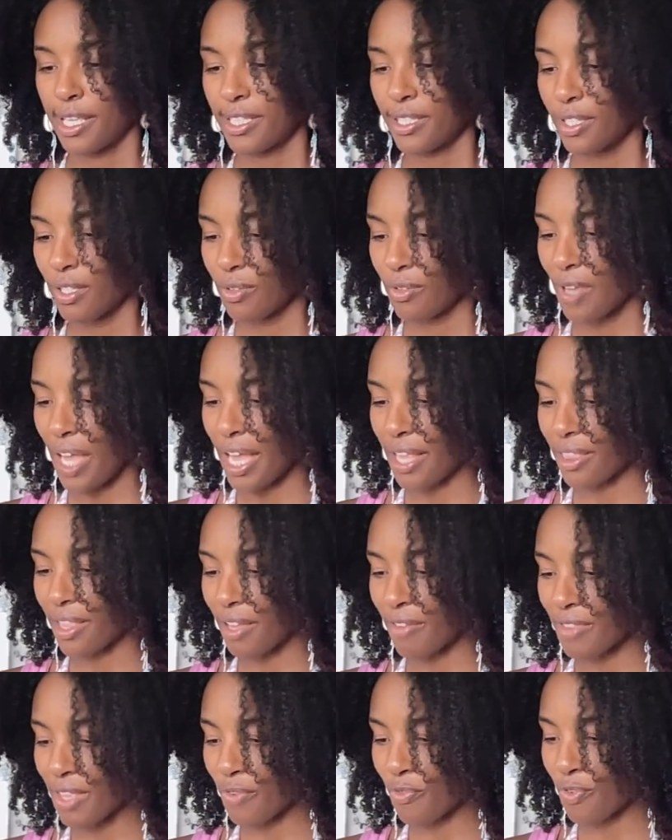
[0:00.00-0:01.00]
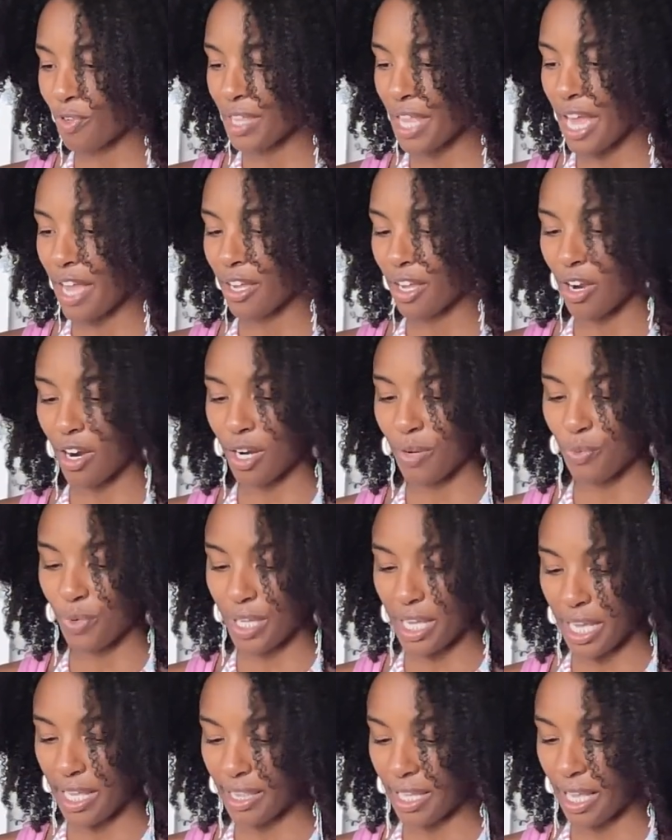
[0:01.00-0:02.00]
So I love that for that card, we
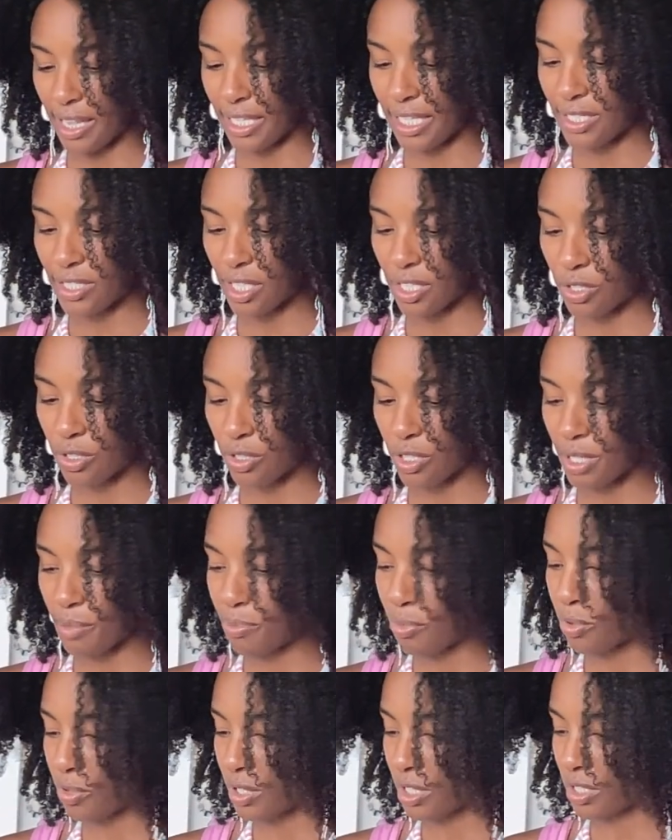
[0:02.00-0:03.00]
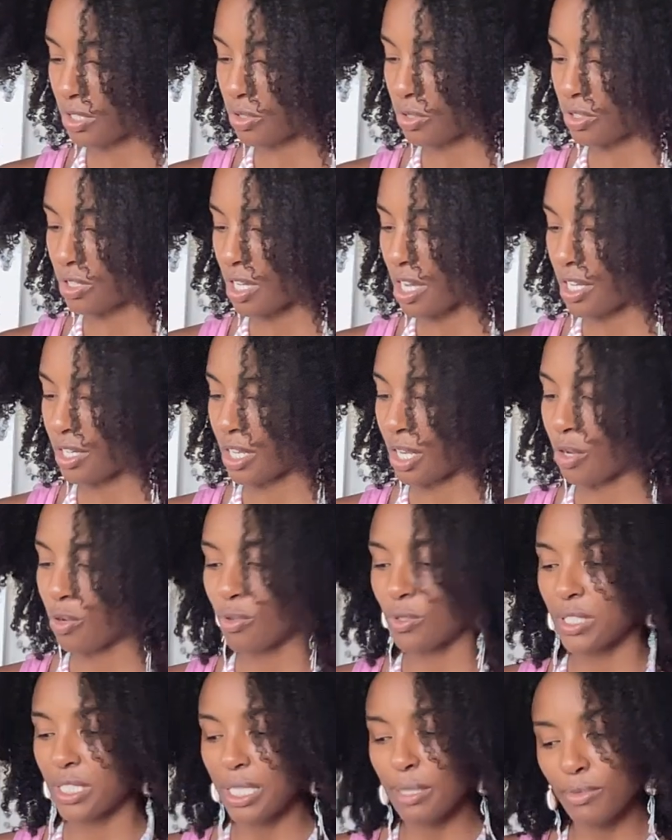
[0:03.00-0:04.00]
got Lalita Tripura Sundari,
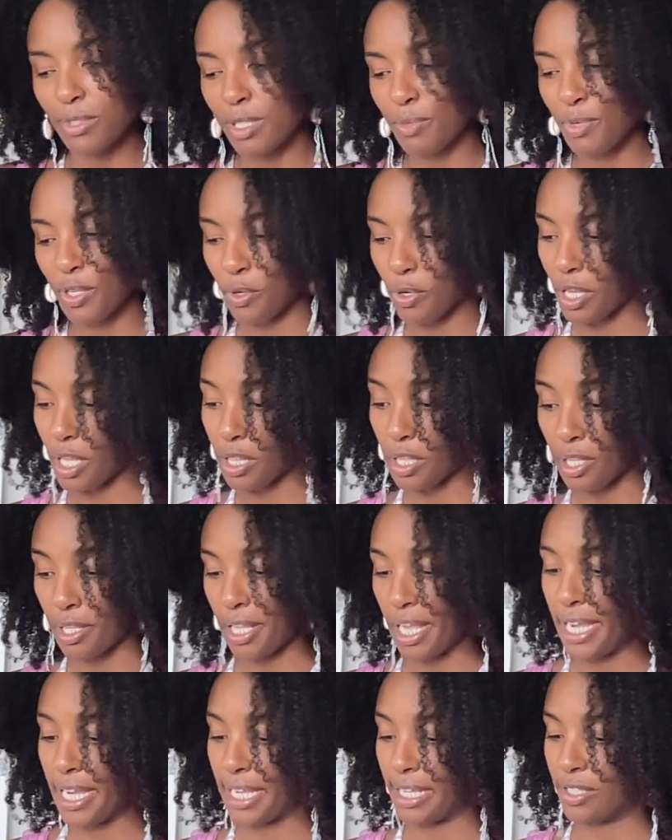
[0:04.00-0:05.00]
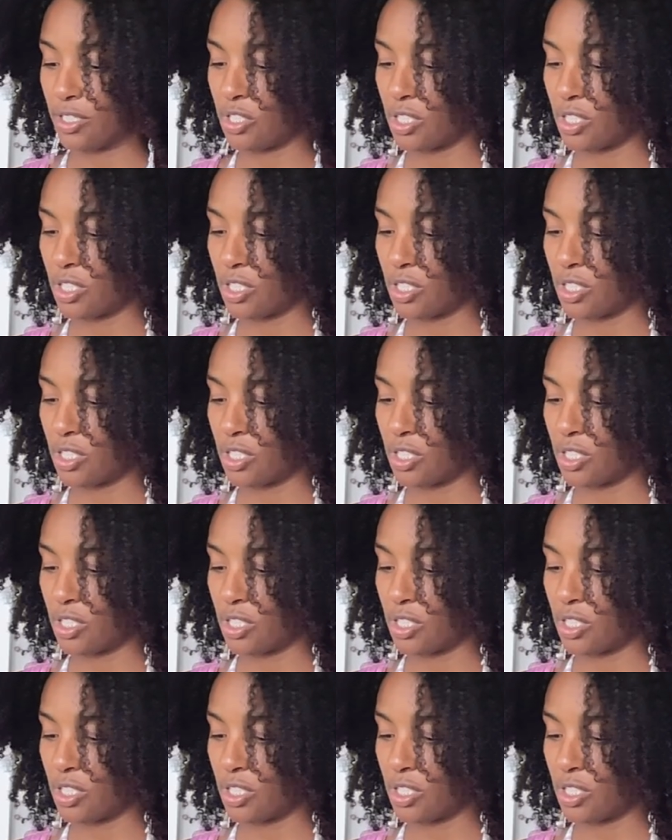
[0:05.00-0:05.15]
who seems to be in the light.